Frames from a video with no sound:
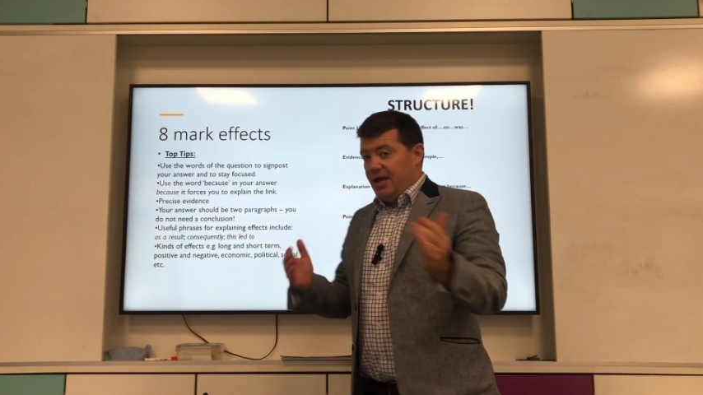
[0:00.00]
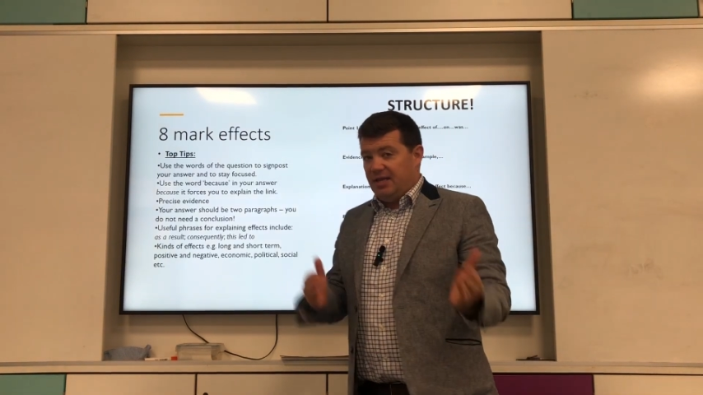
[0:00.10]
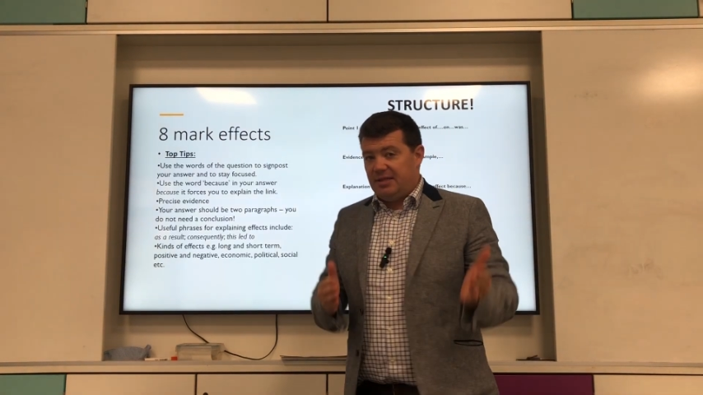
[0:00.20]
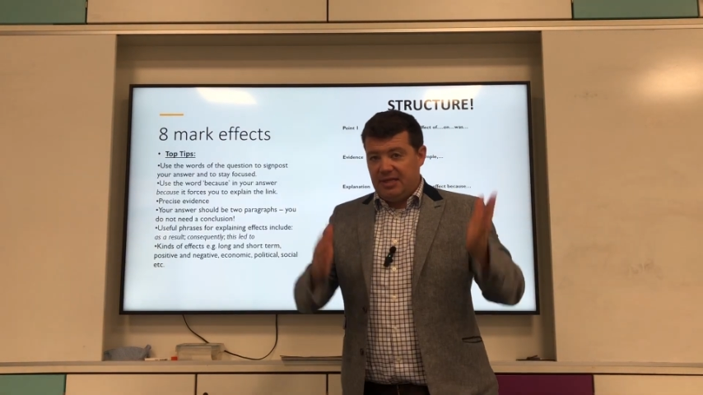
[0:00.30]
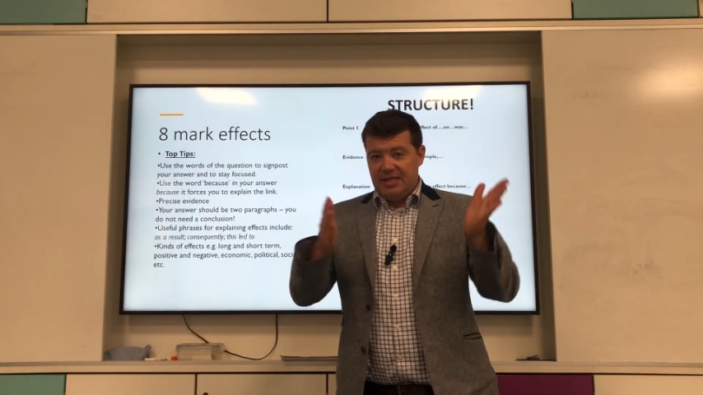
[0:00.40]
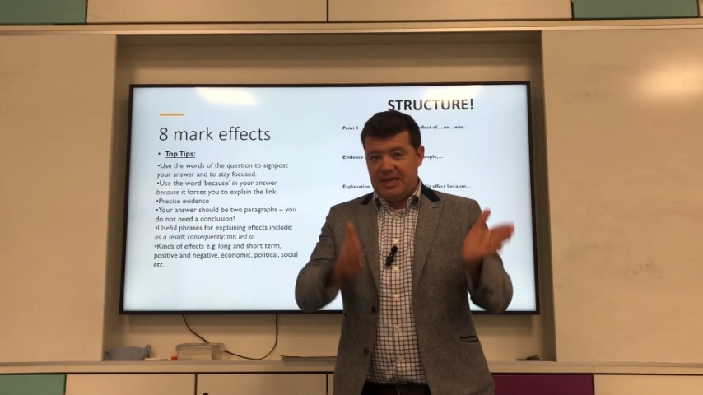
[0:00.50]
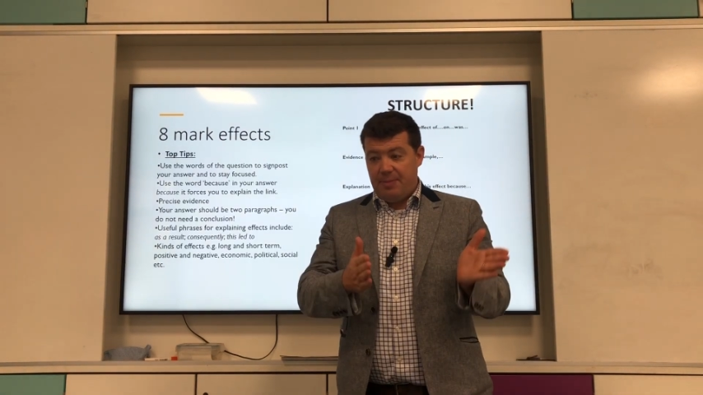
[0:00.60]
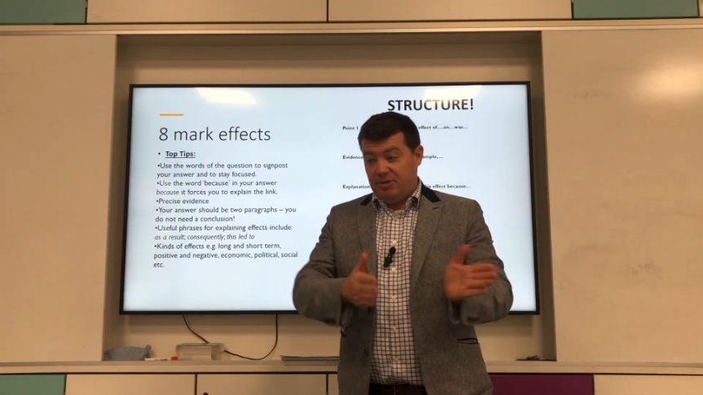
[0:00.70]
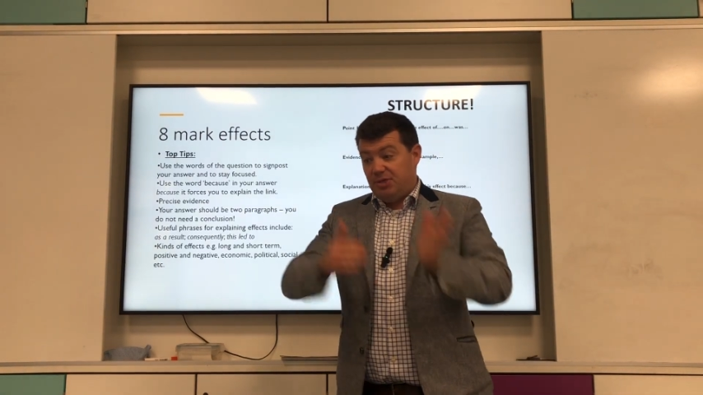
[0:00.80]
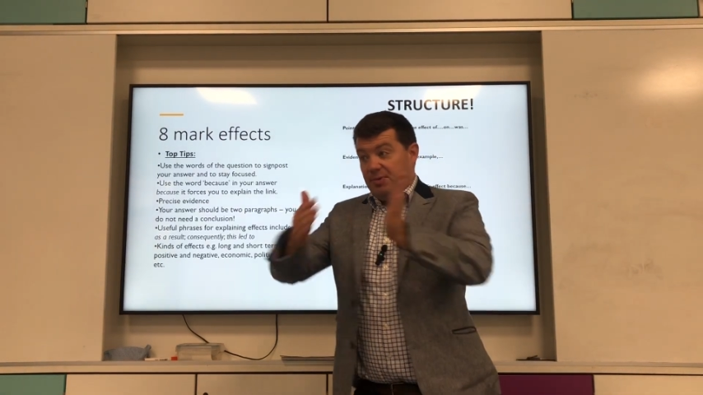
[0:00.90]
This
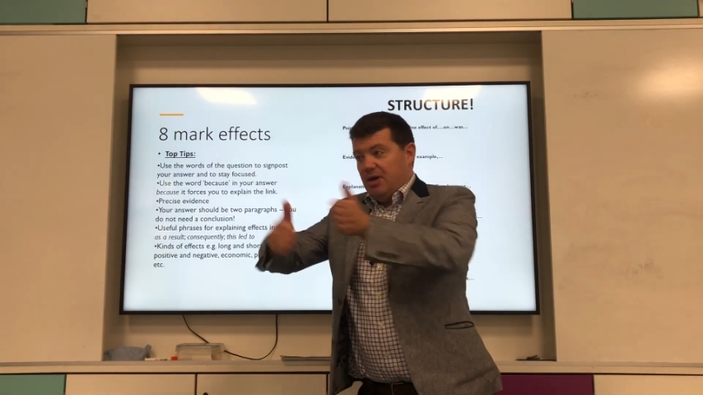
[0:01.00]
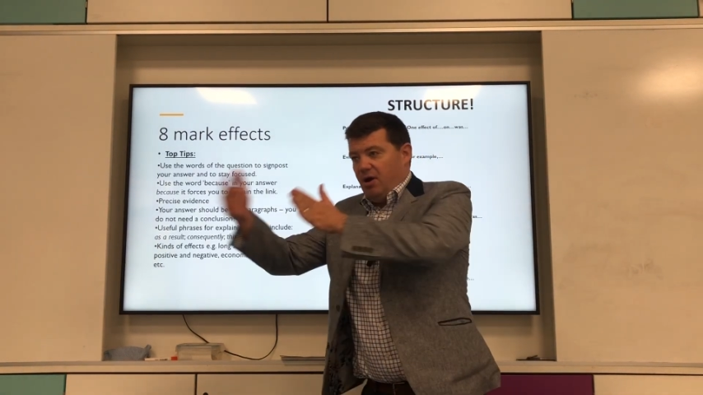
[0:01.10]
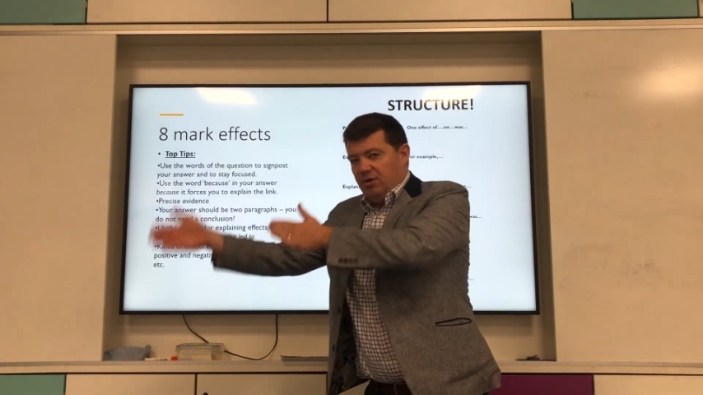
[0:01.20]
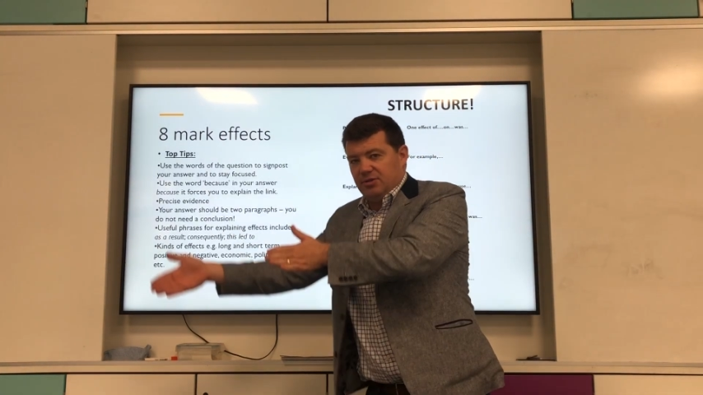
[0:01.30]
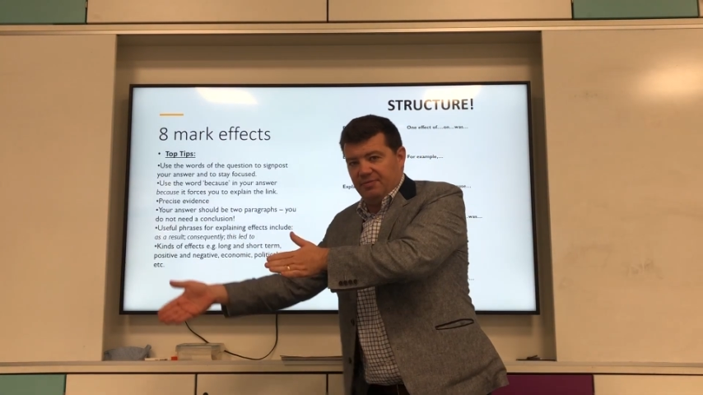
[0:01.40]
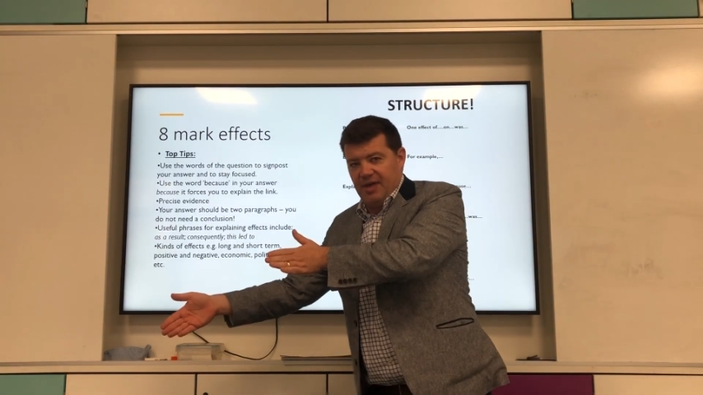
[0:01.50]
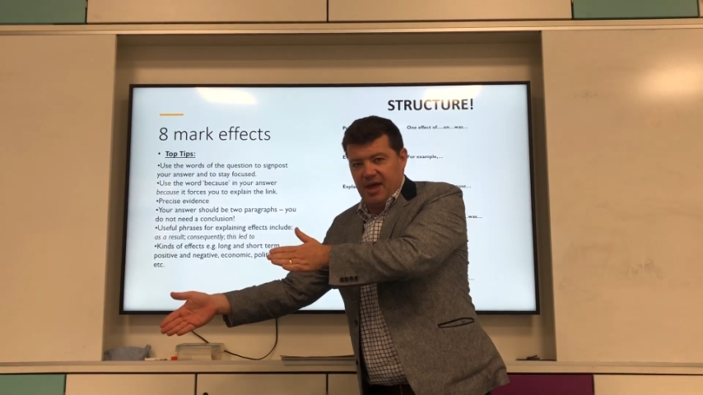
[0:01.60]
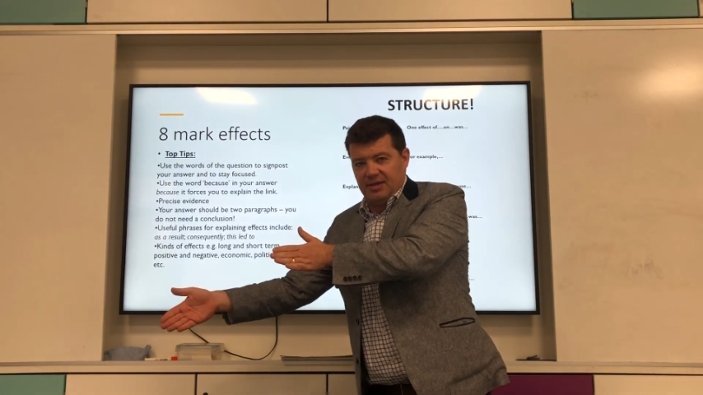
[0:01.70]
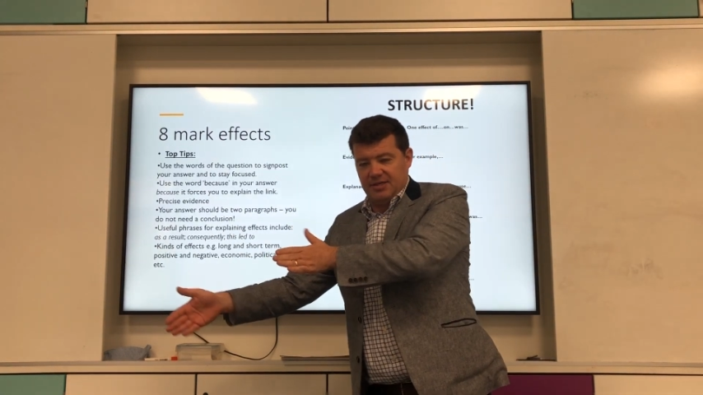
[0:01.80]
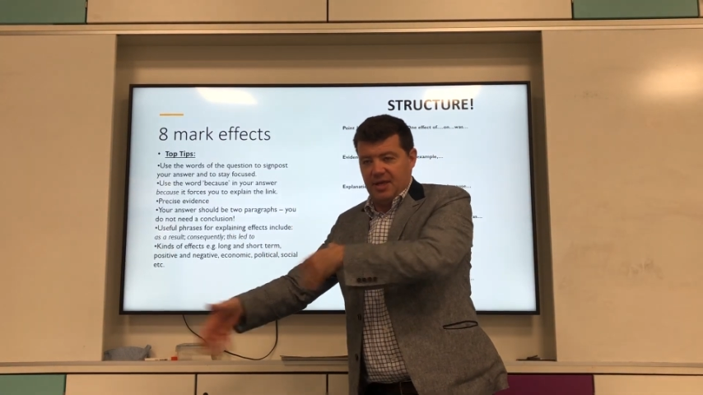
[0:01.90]
happened because of
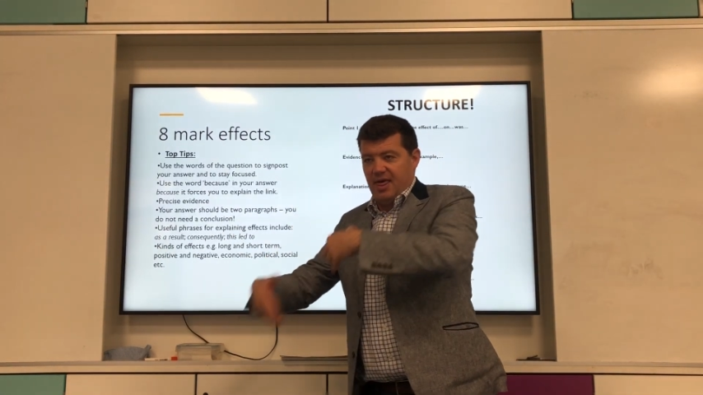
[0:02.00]
that.